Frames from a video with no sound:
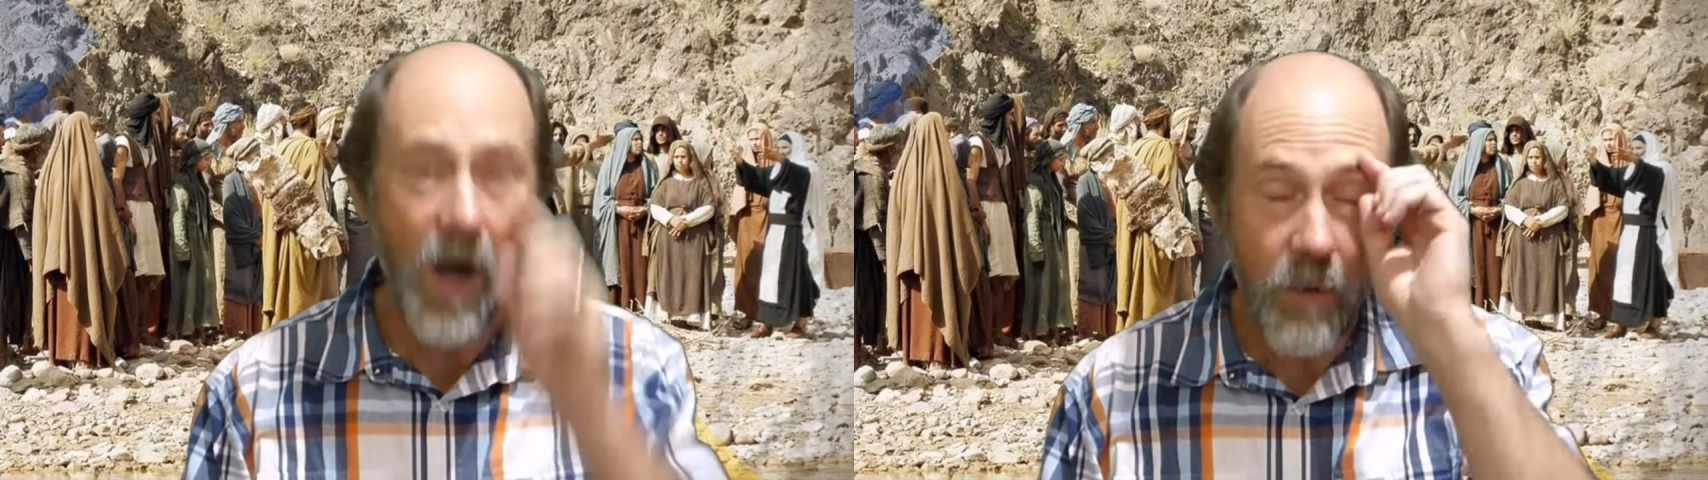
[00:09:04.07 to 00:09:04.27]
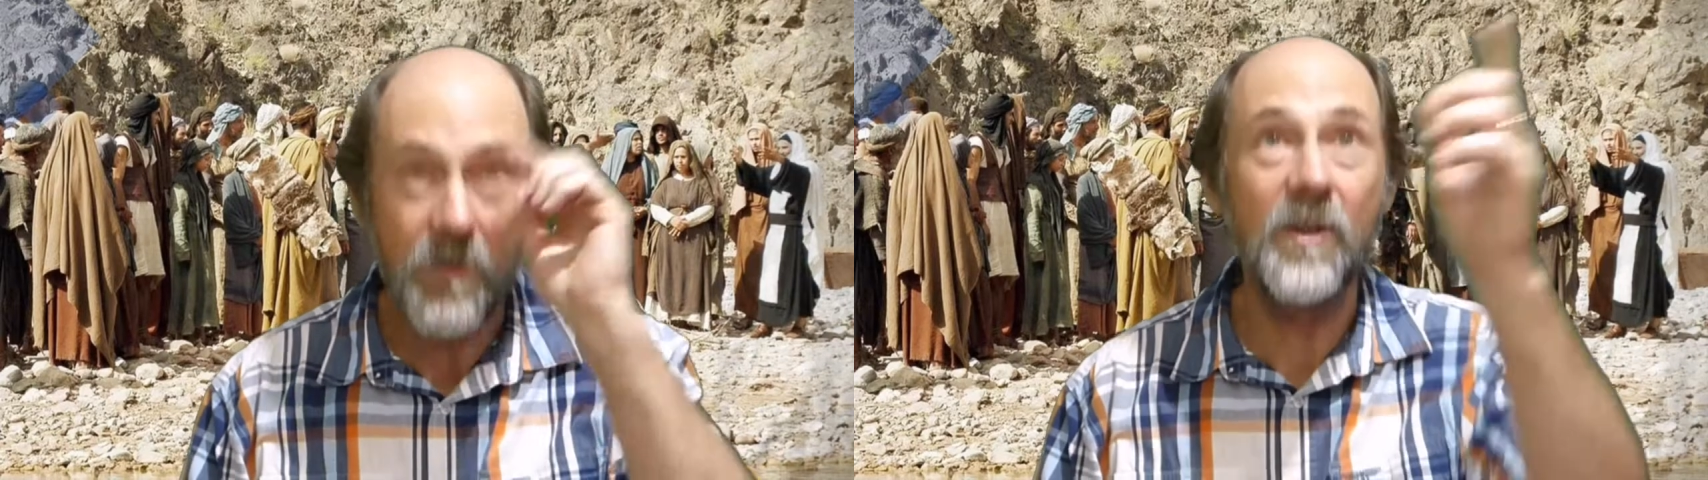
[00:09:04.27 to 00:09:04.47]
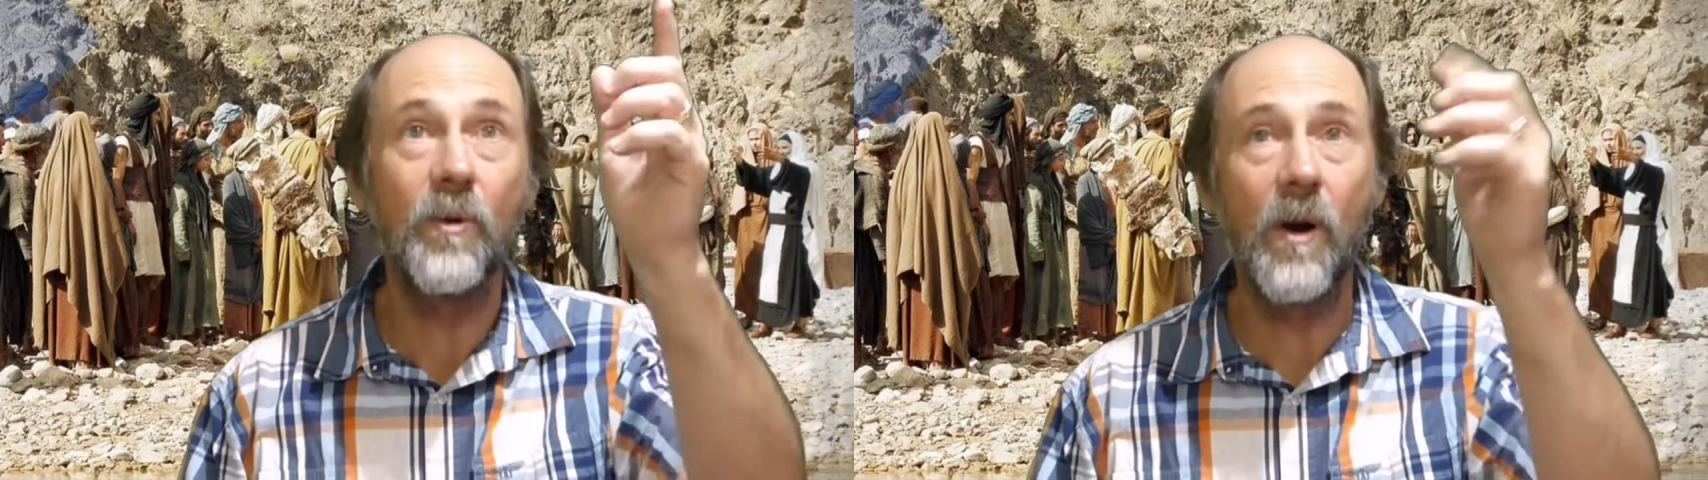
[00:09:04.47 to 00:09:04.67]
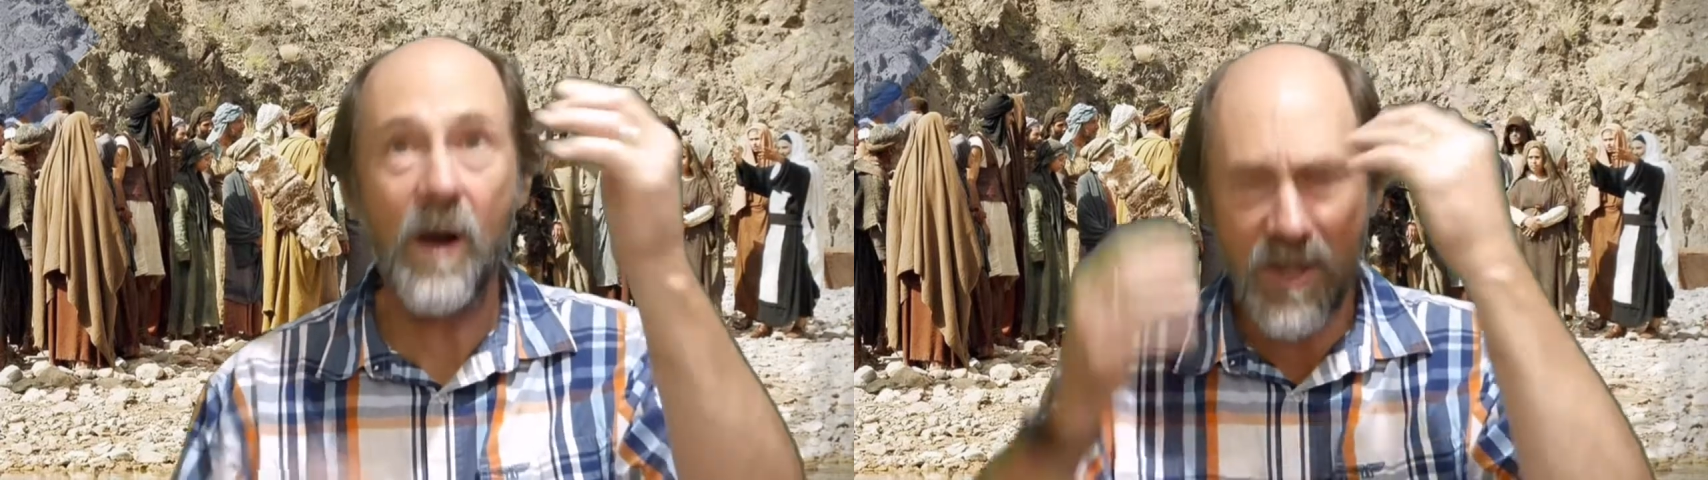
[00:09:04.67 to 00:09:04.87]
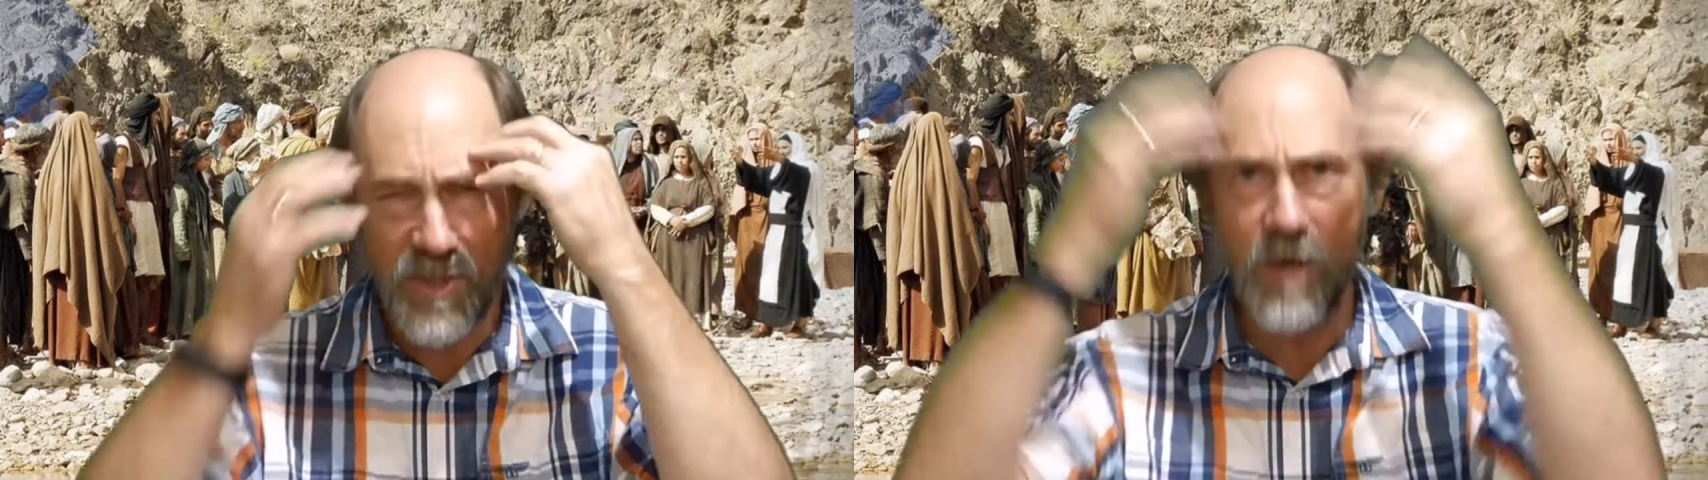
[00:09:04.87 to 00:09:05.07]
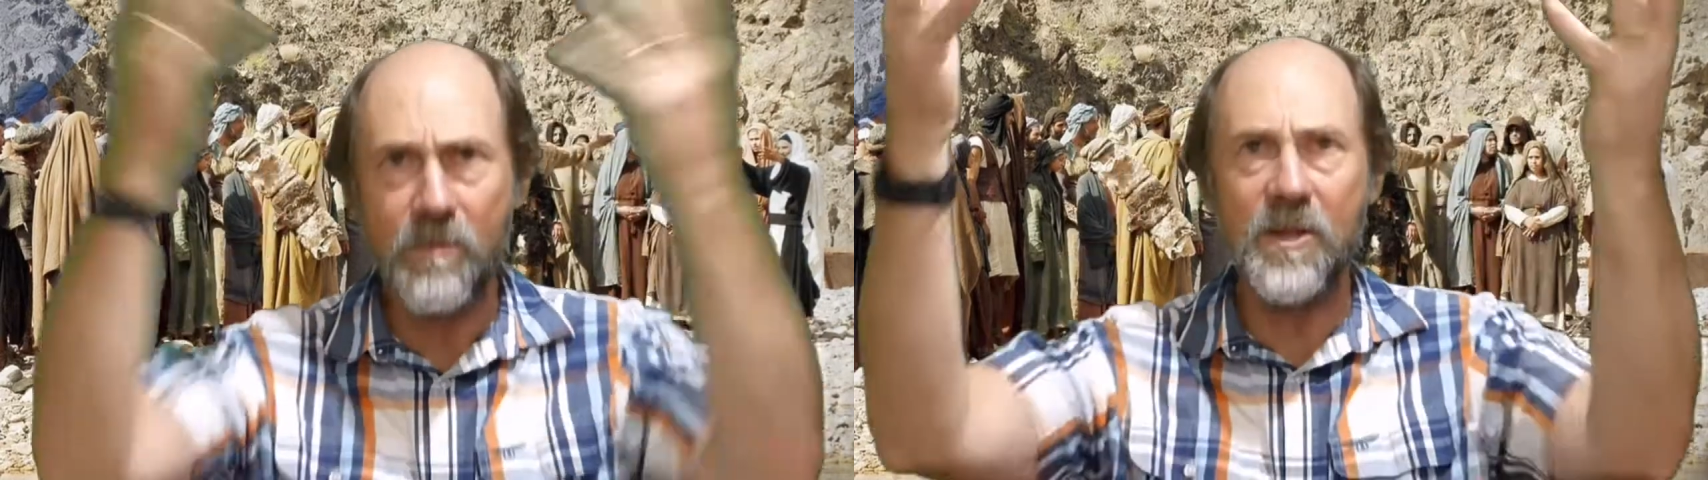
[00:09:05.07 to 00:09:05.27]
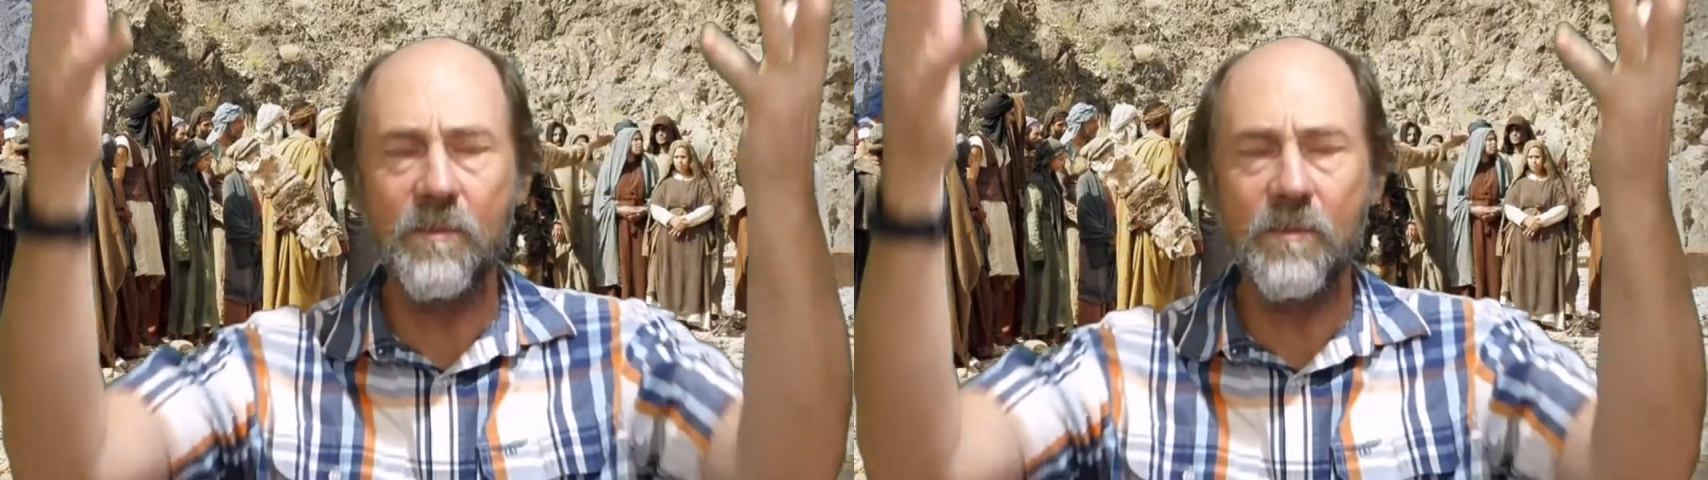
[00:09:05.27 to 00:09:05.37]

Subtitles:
Open your eyes, open